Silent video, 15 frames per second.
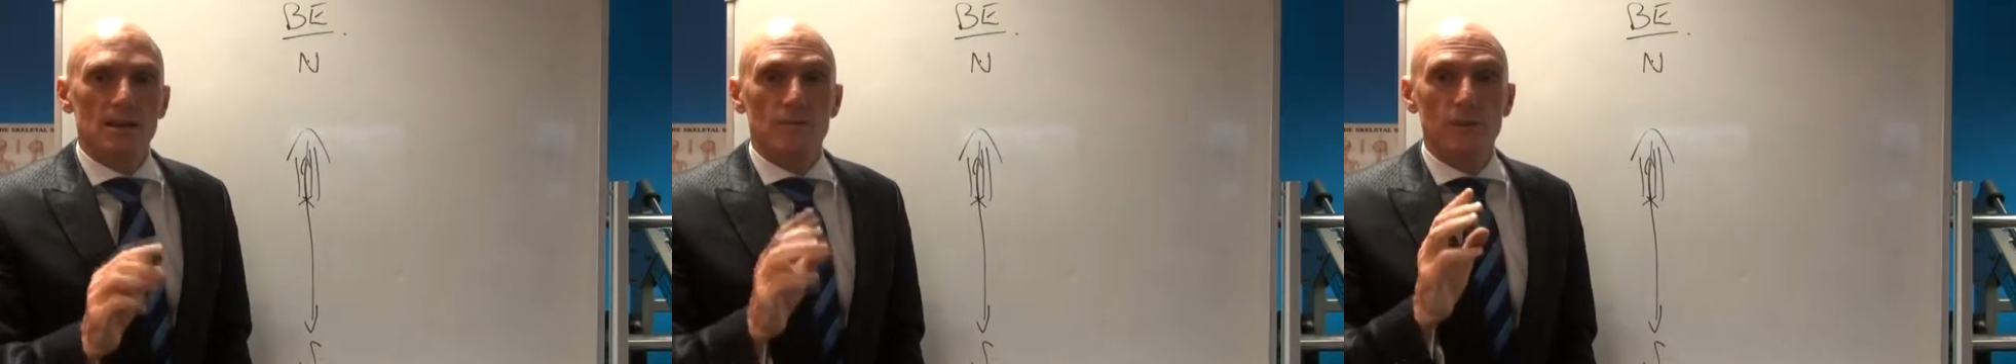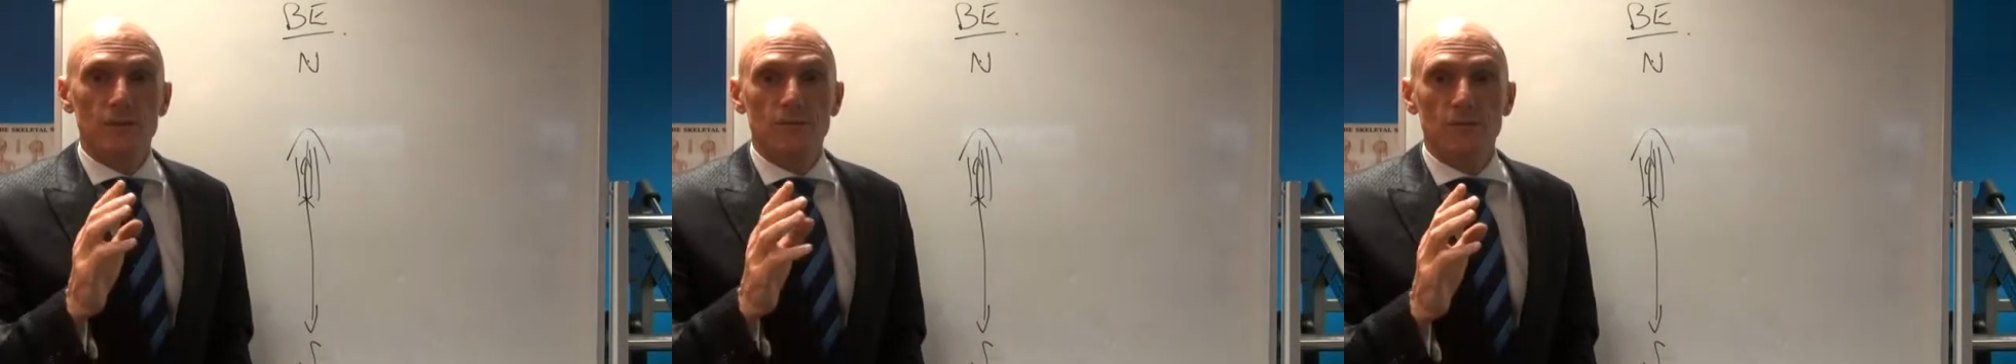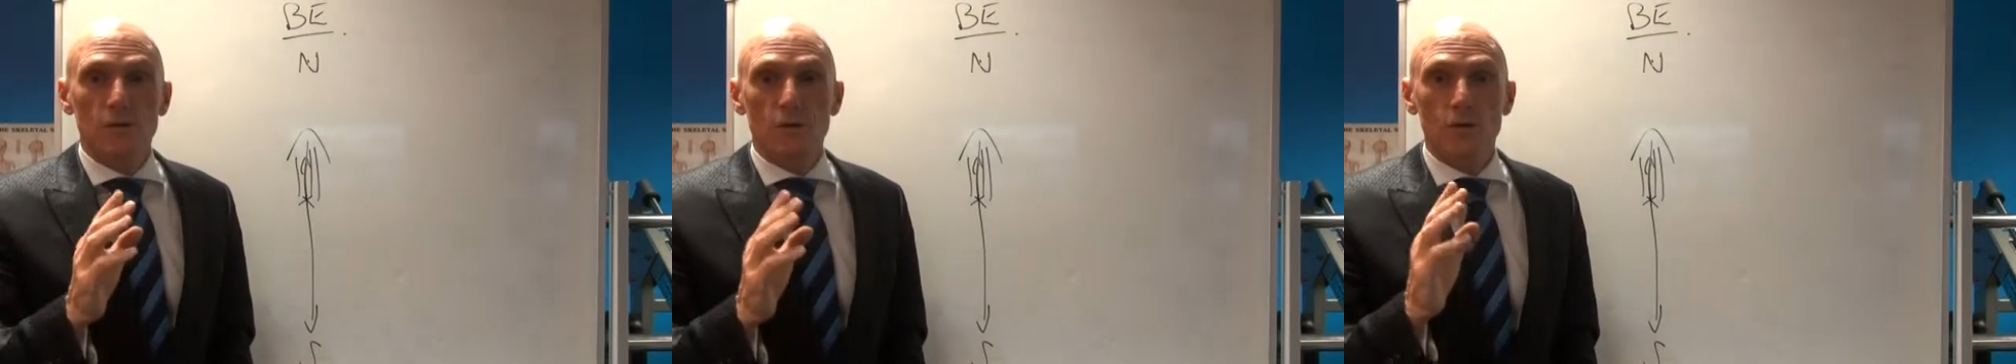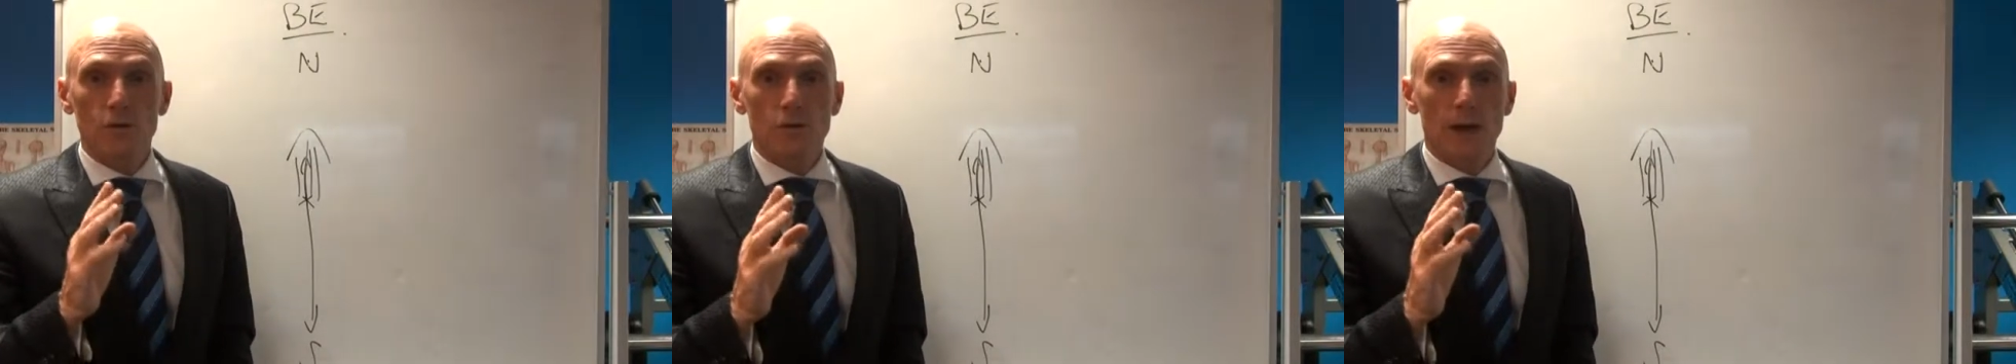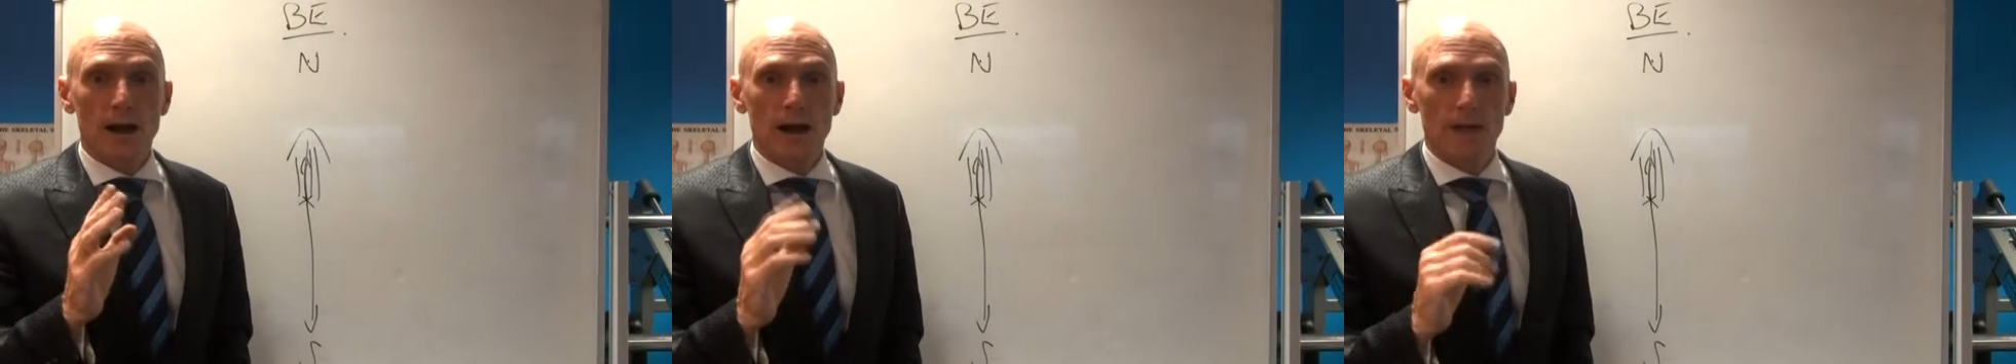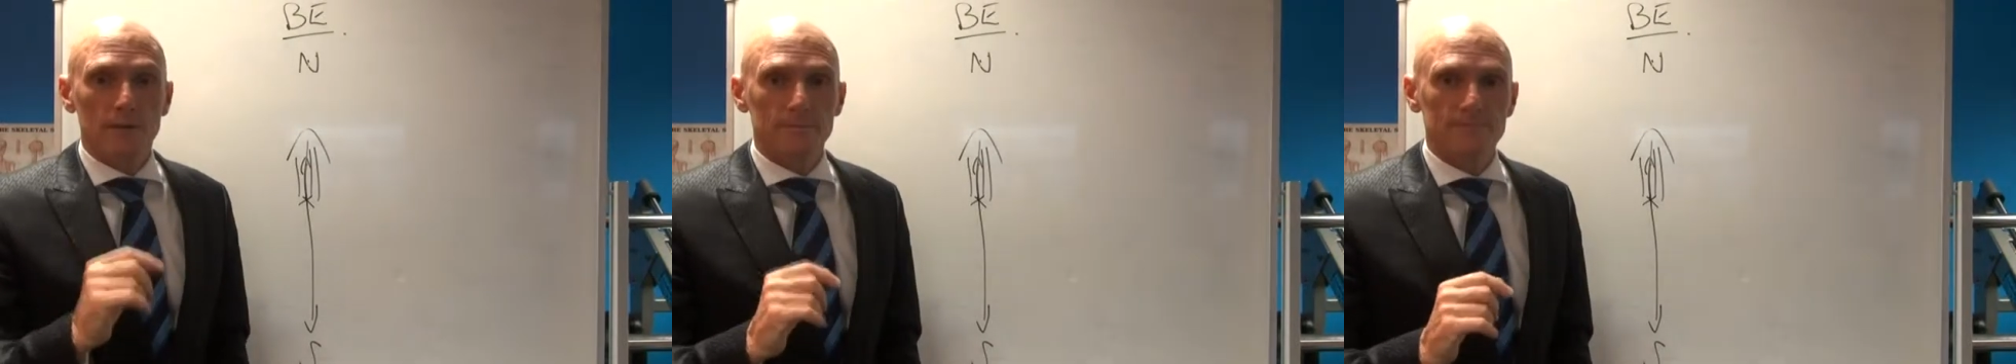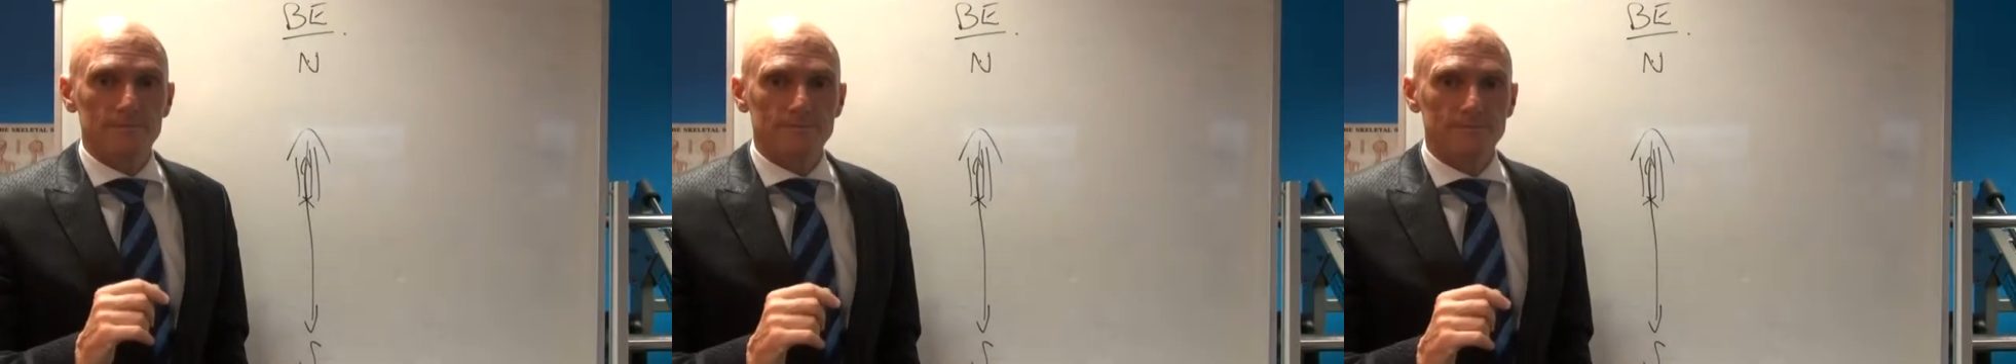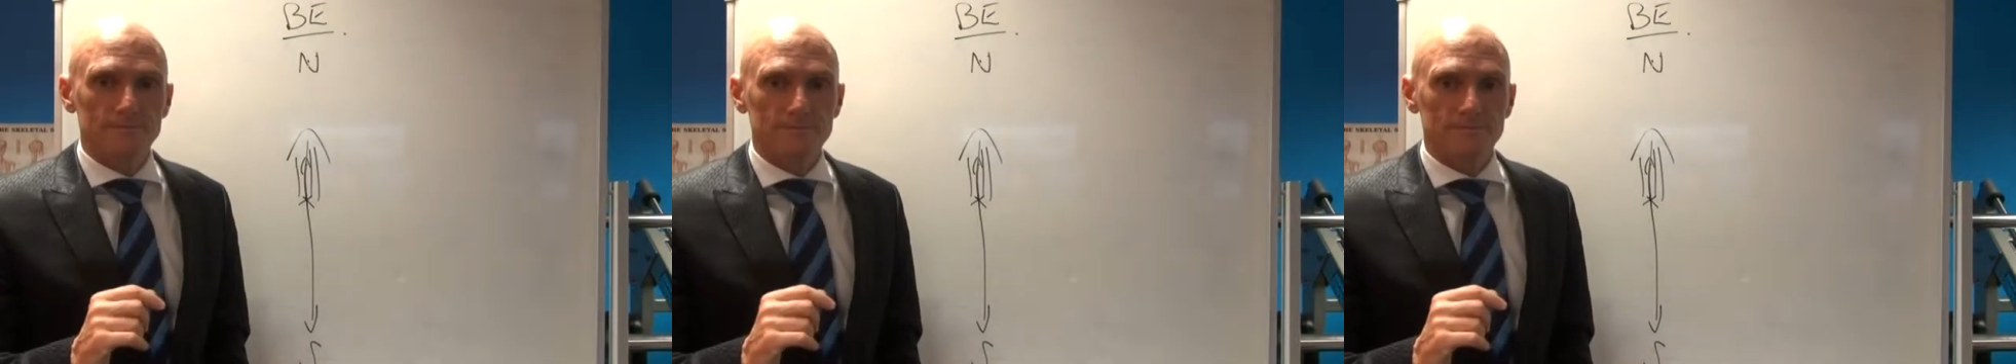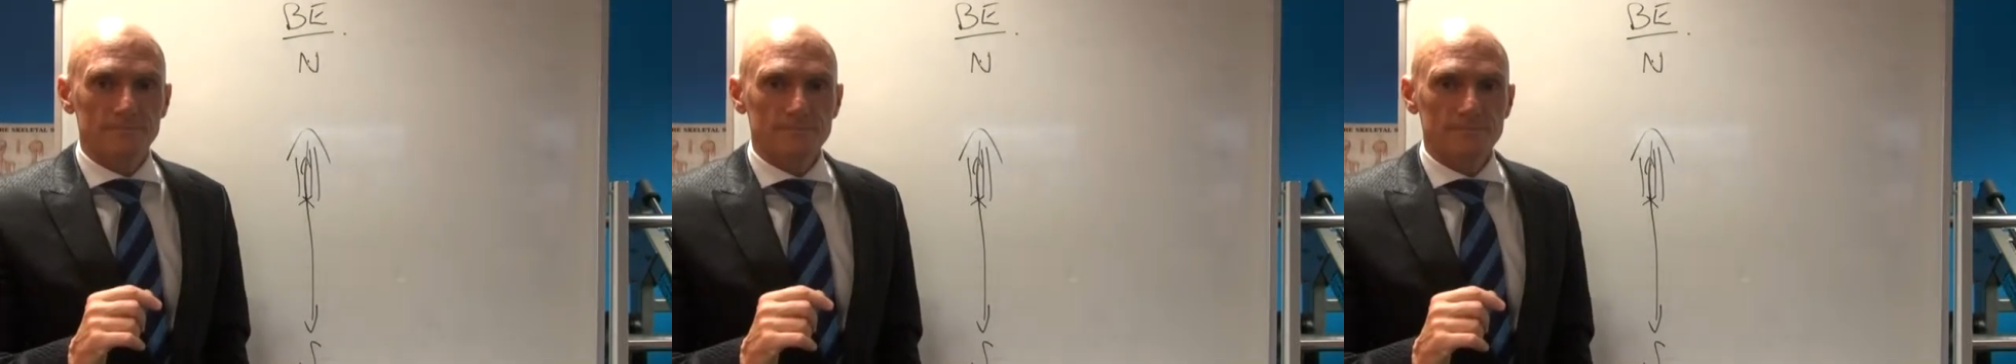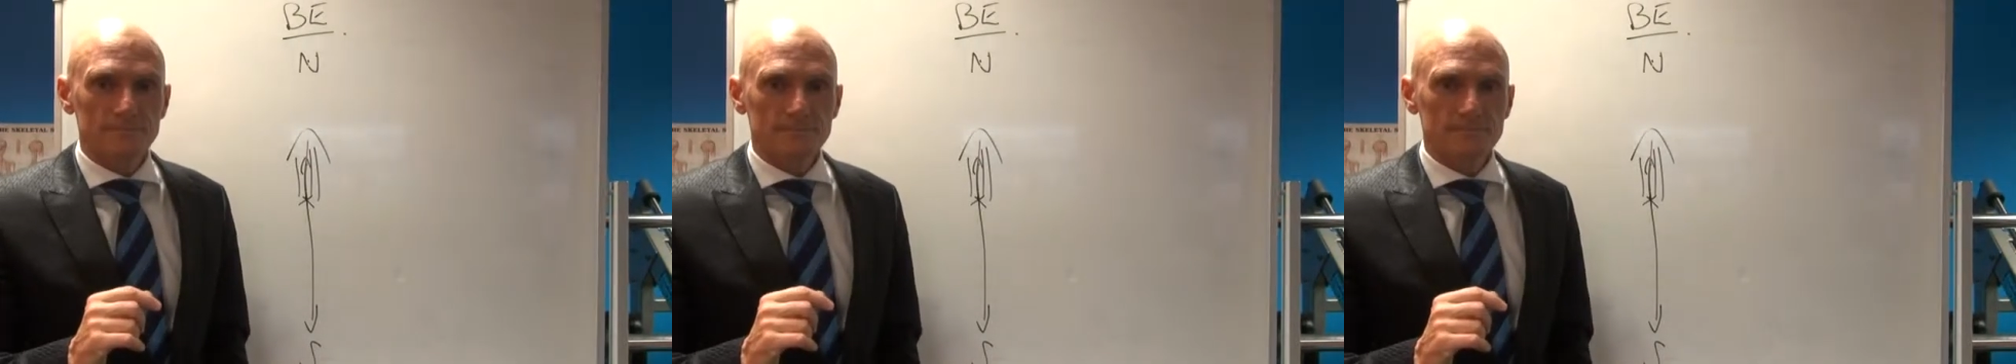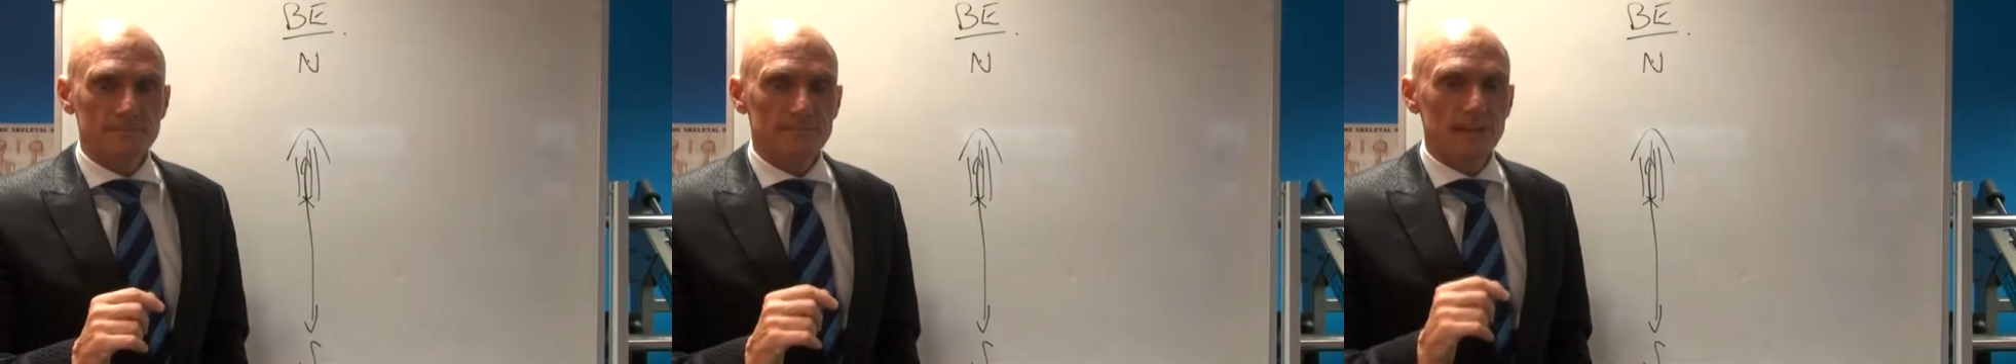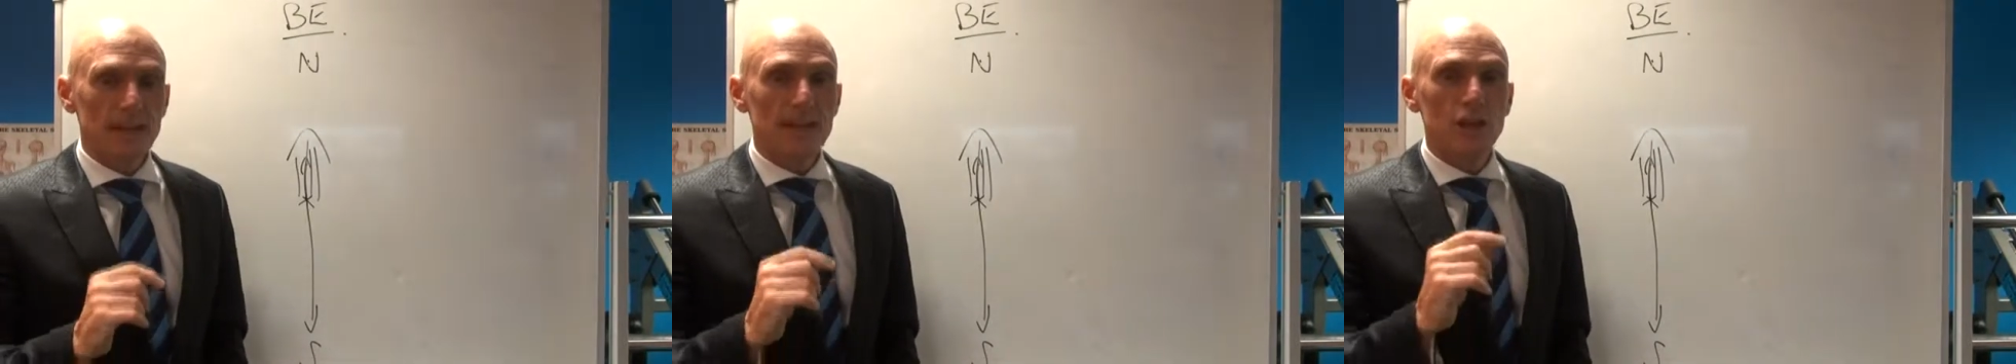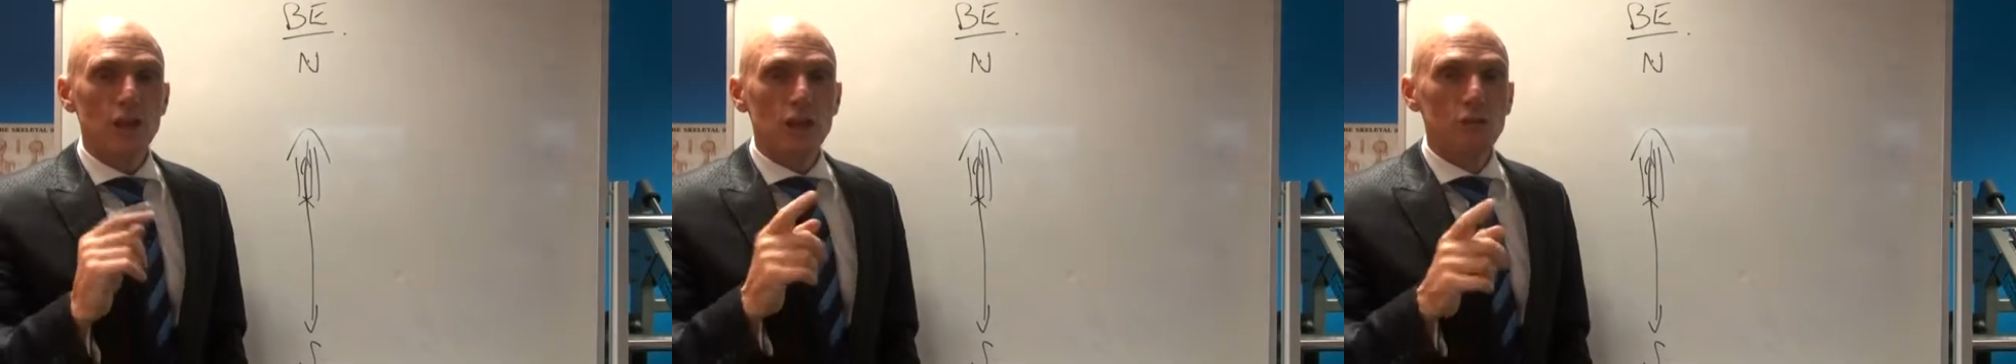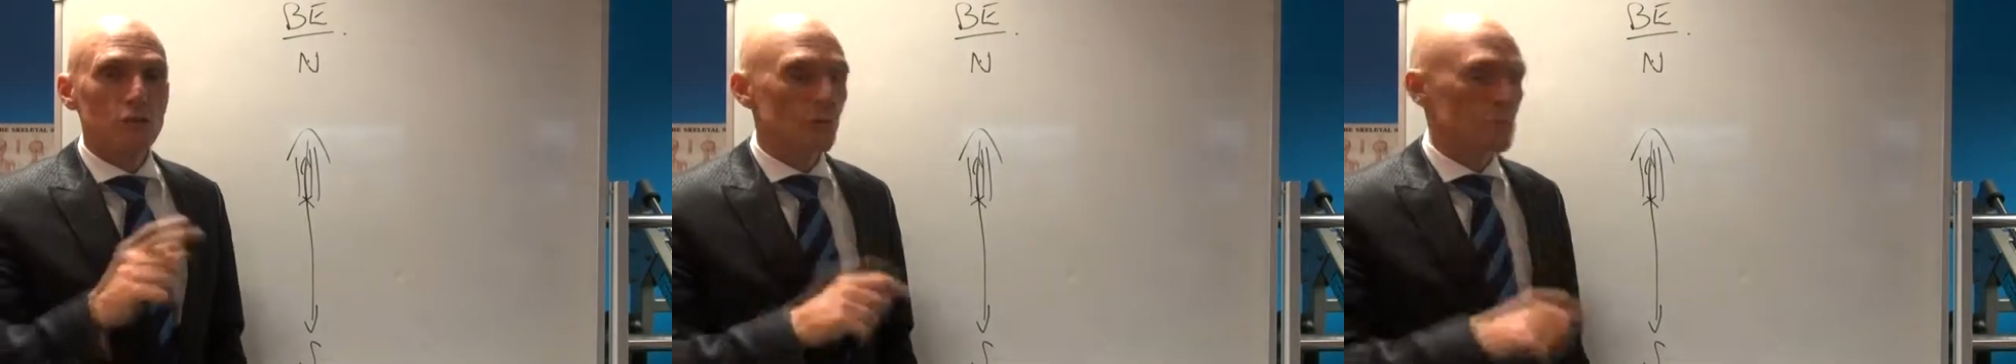before you are, and you